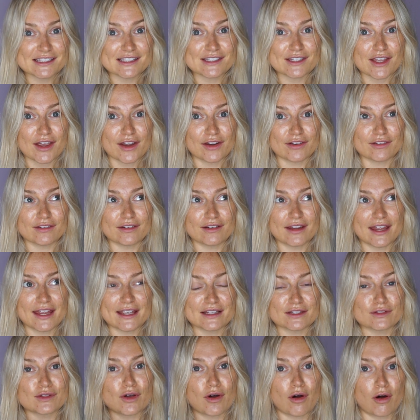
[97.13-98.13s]
So
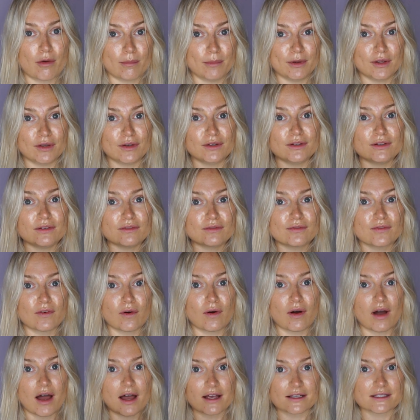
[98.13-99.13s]
it's common
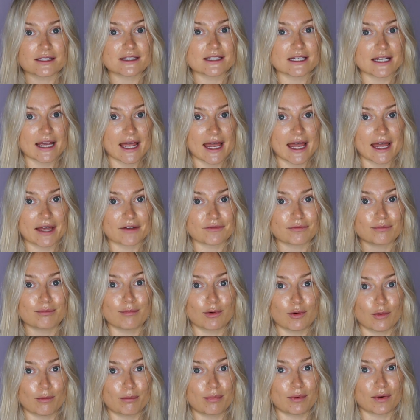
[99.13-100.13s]
for us to have
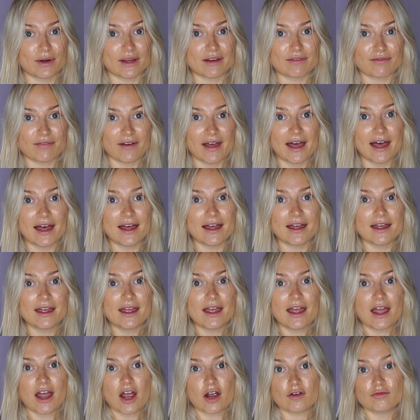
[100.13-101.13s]
more body fat
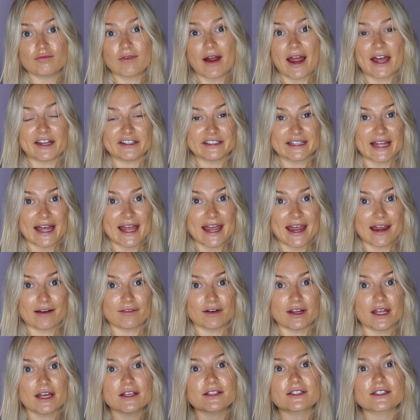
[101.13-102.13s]
around that area.